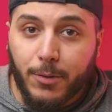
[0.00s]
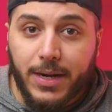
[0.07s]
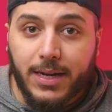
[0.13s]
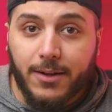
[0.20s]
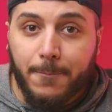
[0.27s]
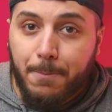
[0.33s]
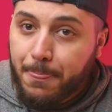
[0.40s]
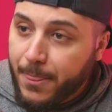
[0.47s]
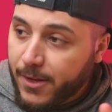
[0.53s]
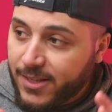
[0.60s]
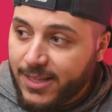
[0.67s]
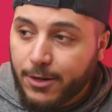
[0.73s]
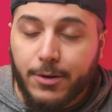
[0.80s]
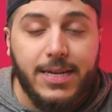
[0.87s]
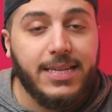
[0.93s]
real, the
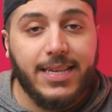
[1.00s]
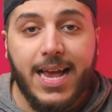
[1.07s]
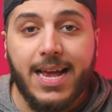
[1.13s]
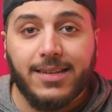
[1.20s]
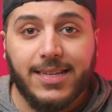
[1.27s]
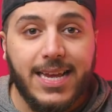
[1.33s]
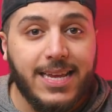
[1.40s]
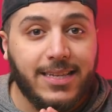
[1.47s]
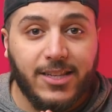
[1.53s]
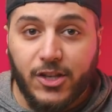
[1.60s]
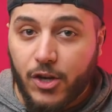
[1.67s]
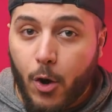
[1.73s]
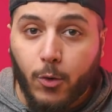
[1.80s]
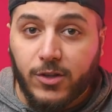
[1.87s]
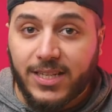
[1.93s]
Series S is no